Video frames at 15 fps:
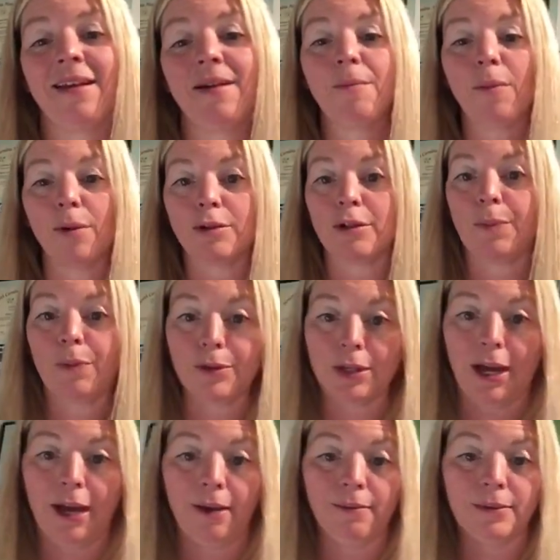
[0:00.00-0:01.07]
multiple
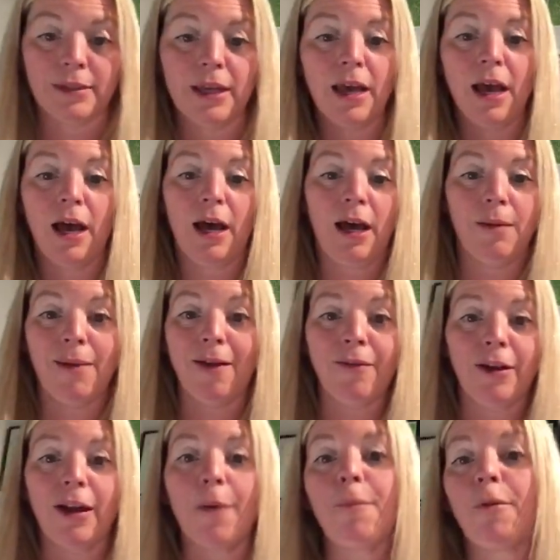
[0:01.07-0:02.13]
times every
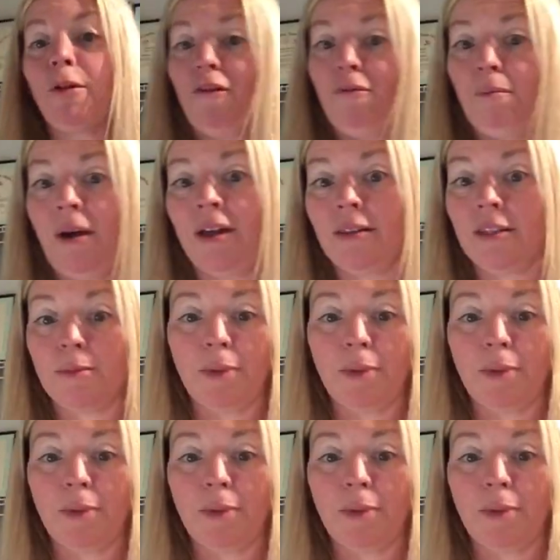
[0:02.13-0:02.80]
couple of months,